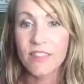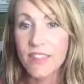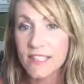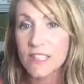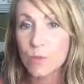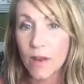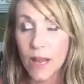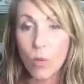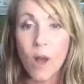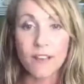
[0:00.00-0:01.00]
this is what
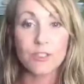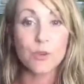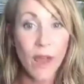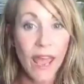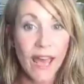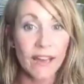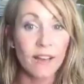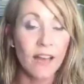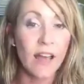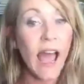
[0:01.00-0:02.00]
I want to add
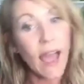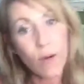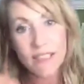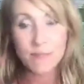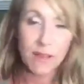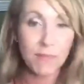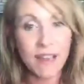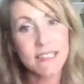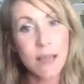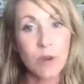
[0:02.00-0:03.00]
how I spent
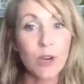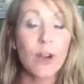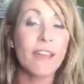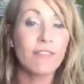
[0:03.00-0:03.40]
my summer